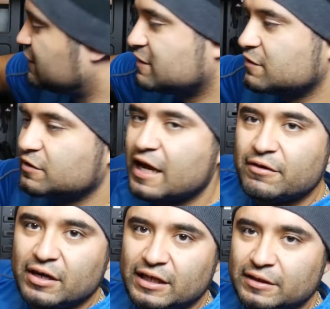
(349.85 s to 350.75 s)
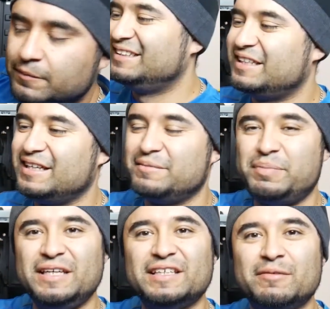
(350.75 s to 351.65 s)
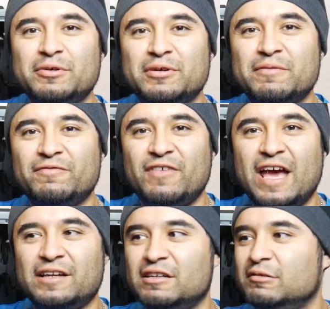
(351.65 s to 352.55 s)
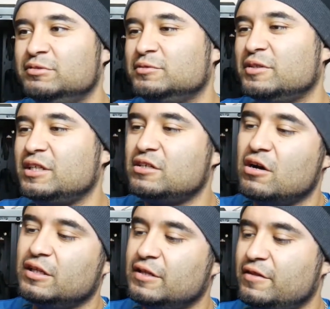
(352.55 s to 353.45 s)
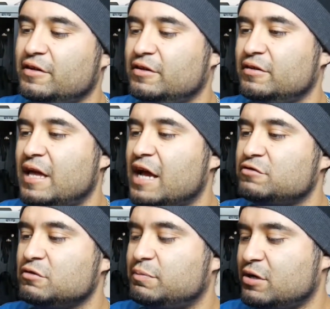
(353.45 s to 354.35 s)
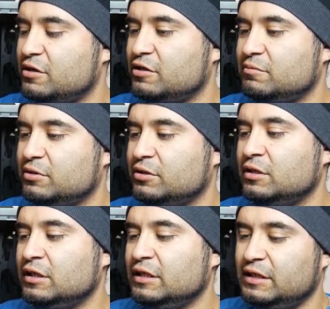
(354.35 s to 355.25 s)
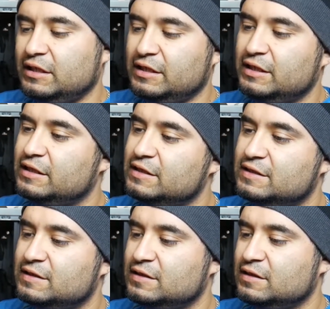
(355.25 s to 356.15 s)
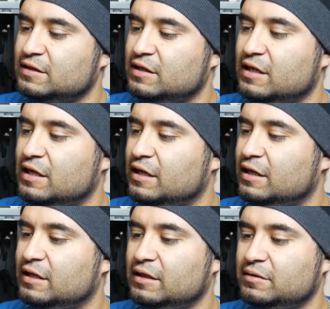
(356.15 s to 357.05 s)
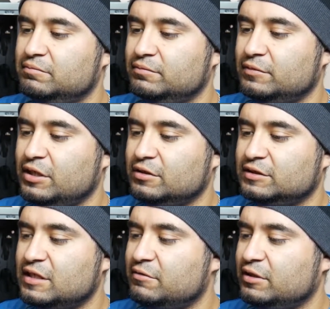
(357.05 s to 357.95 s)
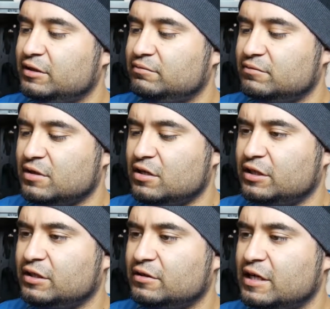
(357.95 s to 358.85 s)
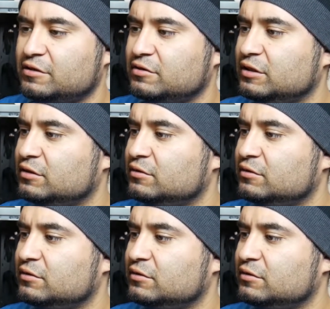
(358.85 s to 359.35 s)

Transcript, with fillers: this little guy right here. Uh, PWM Fan Hubs, what they call it. Their actual part number is, uh, you know, it's not really on here actually.